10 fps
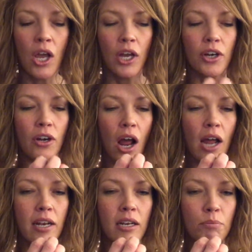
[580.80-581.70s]
you're
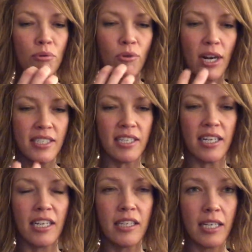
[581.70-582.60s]
not
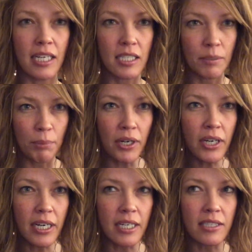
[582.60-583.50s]
present in the
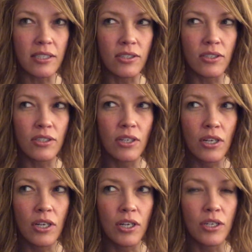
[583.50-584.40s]
experience
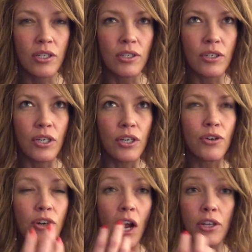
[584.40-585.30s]

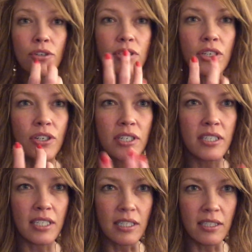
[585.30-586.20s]
you're not using your
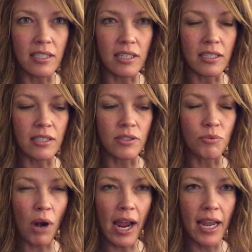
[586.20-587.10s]
senses,
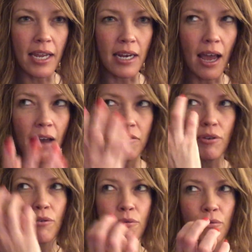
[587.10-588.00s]
right? Have
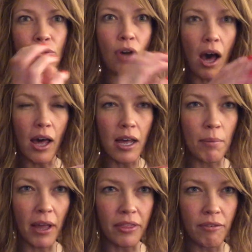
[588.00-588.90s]
you thought
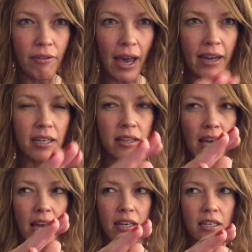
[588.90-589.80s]
about the fact
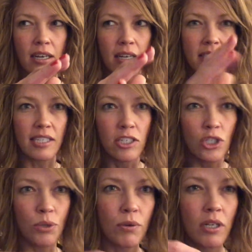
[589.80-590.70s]
that a
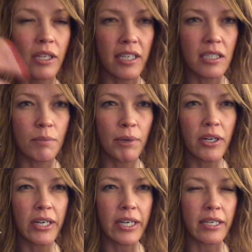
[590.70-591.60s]
sensual
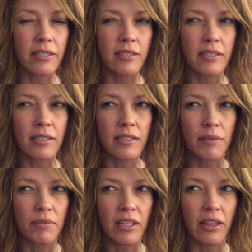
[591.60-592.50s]
experience is
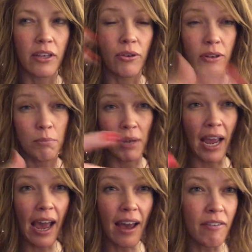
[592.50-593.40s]
something that you can be
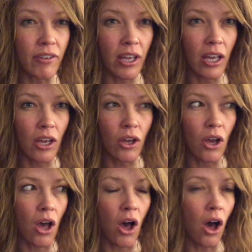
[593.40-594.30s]
having
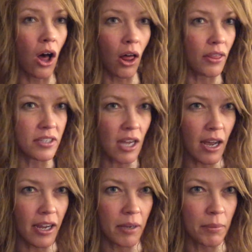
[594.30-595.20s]
all the
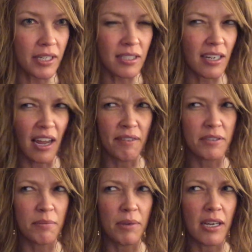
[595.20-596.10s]
time? It doesn't have
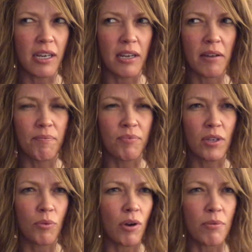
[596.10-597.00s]
to be
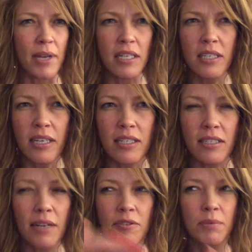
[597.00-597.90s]
romantic, it
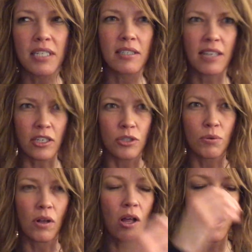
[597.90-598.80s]
doesn't have to be
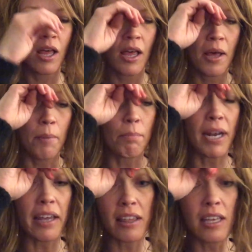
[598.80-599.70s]
sexual. But
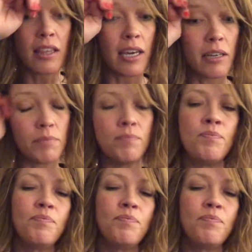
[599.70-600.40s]
I think that